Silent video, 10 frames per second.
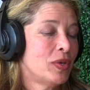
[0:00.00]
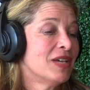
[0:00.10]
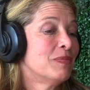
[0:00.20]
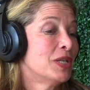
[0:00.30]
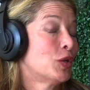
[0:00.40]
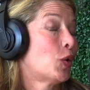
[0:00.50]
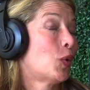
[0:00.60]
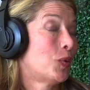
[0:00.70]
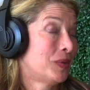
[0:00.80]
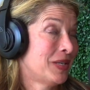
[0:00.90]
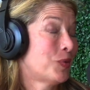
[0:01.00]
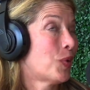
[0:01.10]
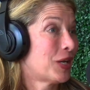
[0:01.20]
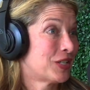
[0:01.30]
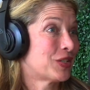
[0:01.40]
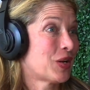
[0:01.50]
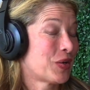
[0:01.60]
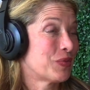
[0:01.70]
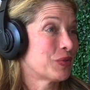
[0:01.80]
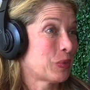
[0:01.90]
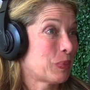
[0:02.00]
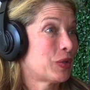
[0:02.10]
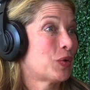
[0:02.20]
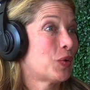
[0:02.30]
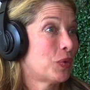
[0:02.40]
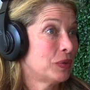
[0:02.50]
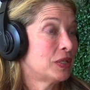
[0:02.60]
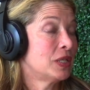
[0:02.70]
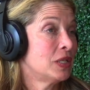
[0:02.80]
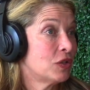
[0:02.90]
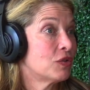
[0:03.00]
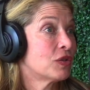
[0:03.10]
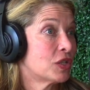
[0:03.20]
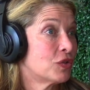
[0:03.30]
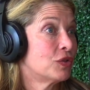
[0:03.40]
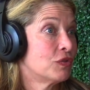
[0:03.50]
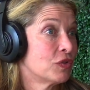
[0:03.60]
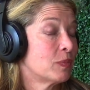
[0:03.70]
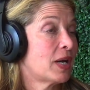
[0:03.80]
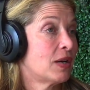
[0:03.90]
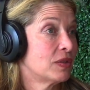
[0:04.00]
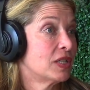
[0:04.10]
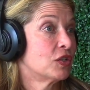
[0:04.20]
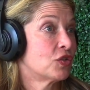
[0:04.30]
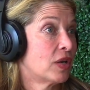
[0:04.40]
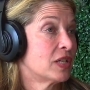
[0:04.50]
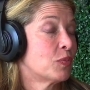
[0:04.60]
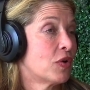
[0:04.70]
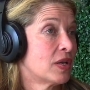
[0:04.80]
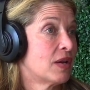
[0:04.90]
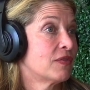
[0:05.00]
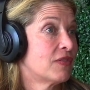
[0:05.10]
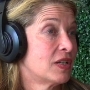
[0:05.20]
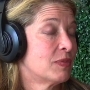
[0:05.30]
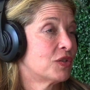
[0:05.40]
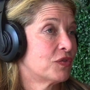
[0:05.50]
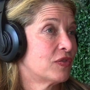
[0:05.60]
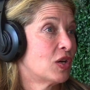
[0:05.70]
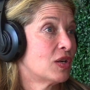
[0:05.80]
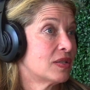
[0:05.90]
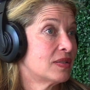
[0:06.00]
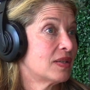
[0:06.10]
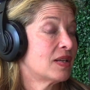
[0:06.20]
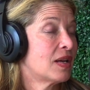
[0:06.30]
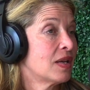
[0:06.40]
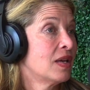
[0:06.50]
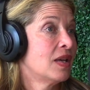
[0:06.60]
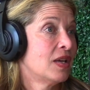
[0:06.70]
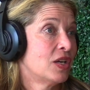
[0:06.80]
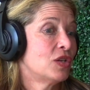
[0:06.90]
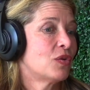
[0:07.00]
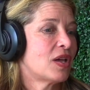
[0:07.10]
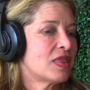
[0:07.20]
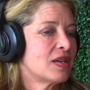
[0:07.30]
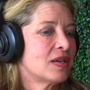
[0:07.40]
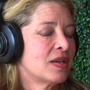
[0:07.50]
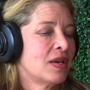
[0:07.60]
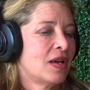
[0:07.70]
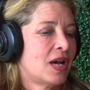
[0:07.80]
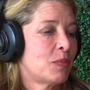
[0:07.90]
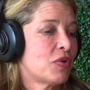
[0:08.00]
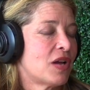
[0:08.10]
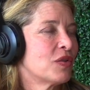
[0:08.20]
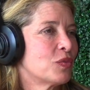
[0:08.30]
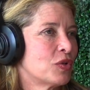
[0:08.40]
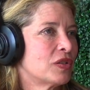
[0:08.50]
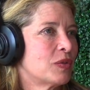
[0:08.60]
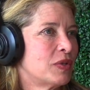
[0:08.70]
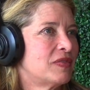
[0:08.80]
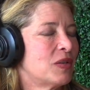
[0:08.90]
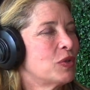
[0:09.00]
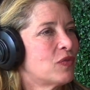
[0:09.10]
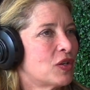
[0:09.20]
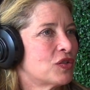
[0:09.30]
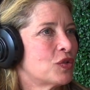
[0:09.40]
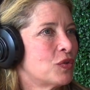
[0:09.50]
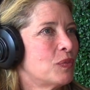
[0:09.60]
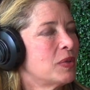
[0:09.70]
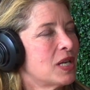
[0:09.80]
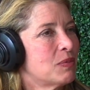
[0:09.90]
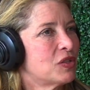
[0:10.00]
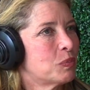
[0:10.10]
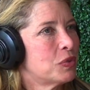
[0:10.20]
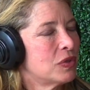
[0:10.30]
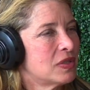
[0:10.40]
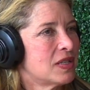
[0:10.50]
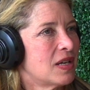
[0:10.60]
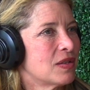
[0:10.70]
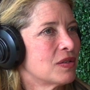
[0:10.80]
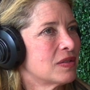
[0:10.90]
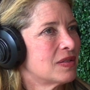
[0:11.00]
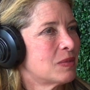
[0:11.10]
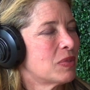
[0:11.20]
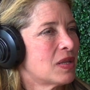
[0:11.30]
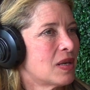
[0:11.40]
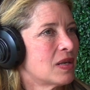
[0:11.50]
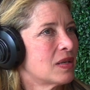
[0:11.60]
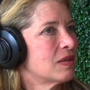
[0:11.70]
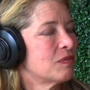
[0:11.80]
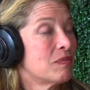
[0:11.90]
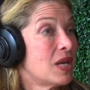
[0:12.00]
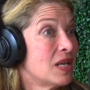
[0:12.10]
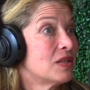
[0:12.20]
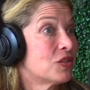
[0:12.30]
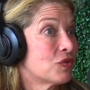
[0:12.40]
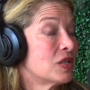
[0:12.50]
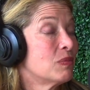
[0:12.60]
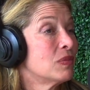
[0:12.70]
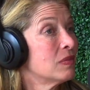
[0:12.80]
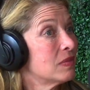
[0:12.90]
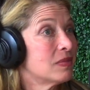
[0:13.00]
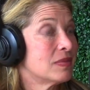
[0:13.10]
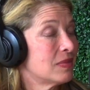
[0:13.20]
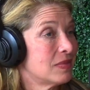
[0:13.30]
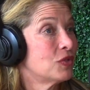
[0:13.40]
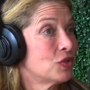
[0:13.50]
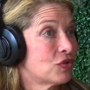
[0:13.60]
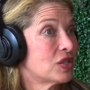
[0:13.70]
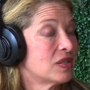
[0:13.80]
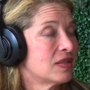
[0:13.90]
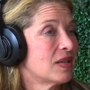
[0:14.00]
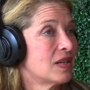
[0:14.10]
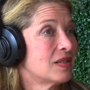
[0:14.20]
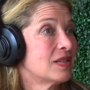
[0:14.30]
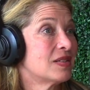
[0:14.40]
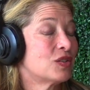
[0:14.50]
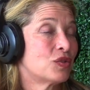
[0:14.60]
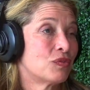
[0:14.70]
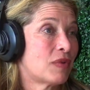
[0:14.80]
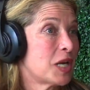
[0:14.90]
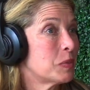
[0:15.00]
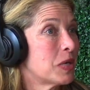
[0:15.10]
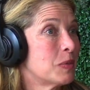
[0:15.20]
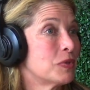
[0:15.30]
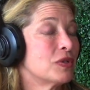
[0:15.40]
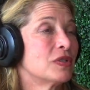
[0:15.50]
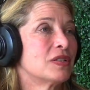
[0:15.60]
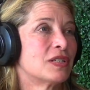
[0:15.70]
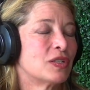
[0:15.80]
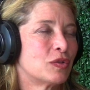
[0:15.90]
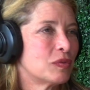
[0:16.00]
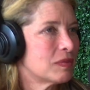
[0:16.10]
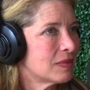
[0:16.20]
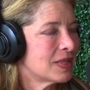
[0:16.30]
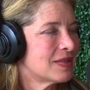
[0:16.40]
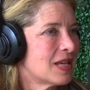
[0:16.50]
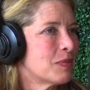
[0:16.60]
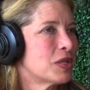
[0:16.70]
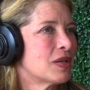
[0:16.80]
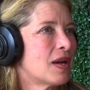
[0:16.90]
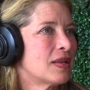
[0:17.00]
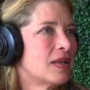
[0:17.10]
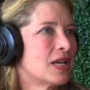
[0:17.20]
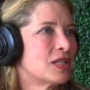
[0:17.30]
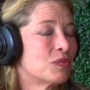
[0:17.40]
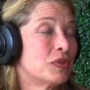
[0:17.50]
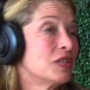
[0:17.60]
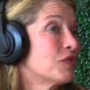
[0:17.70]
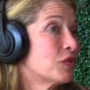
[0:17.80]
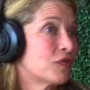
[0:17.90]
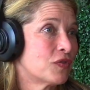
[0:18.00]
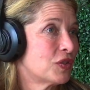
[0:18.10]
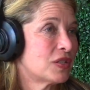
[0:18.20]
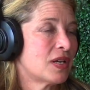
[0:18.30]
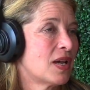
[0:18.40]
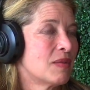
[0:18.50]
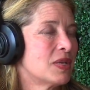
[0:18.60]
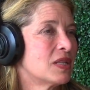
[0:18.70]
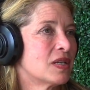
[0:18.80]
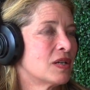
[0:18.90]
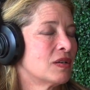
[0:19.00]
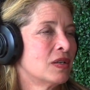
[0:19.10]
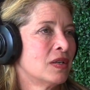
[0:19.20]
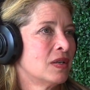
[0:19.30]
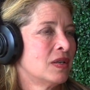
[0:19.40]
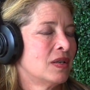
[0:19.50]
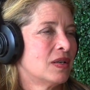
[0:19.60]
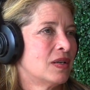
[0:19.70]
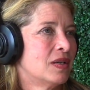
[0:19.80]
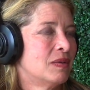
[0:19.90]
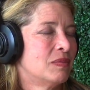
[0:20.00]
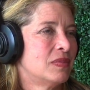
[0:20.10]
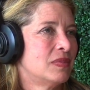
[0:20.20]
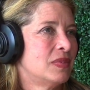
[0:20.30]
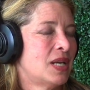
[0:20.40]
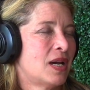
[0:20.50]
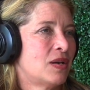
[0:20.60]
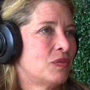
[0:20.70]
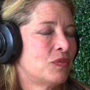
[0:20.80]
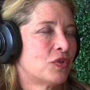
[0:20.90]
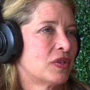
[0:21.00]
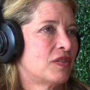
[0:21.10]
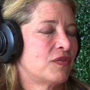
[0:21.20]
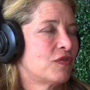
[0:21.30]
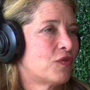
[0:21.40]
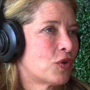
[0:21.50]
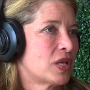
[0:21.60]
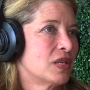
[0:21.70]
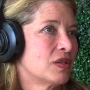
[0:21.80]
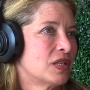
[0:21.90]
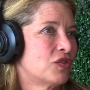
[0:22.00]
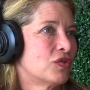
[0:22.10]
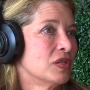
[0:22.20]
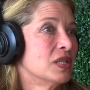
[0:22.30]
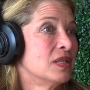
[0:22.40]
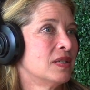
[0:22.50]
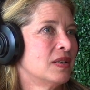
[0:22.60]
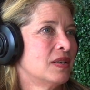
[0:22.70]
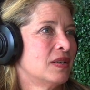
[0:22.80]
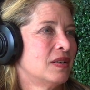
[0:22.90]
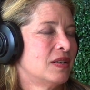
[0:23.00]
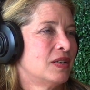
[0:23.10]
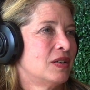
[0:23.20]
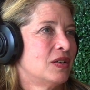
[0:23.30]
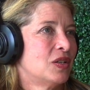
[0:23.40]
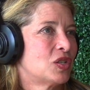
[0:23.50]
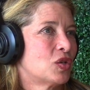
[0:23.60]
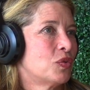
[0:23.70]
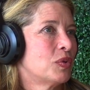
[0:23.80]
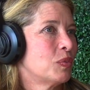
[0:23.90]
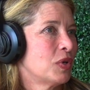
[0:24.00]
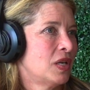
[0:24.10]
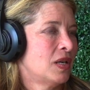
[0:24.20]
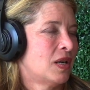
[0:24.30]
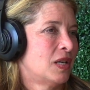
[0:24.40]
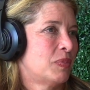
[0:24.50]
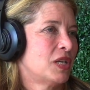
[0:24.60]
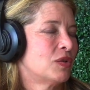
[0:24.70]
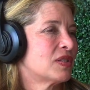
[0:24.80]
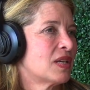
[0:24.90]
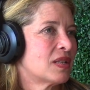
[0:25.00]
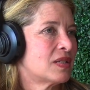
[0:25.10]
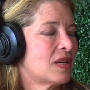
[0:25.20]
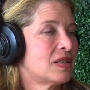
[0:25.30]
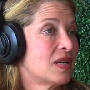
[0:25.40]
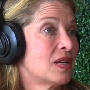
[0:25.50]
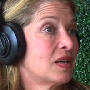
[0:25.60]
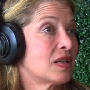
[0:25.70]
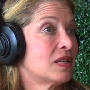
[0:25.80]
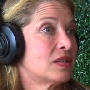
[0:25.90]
We have been the only watchdog group and the only critical group out there trying to point out fundamental flaws. And I think I'm proud of the work that we've done. We've also been able to pull together sympathetic mainstream nutrition scientists to write papers and examine the guidelines really for the first time in their now more than 40-year history. So we're working on it, but it's like the Titanic.